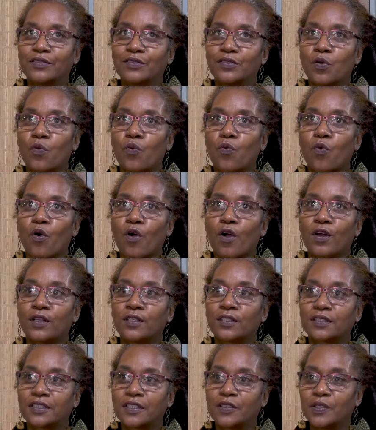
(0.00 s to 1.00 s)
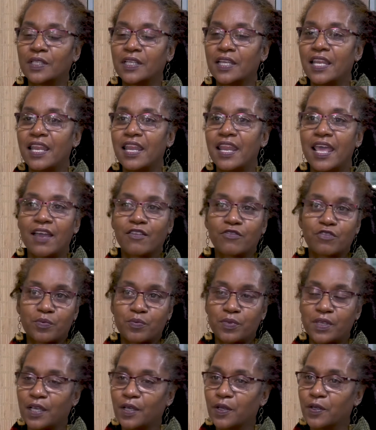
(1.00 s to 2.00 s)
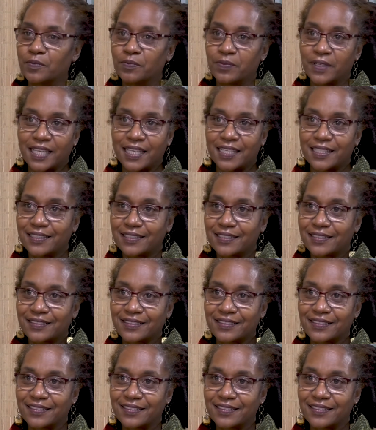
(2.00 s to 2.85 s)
the world could never be a good place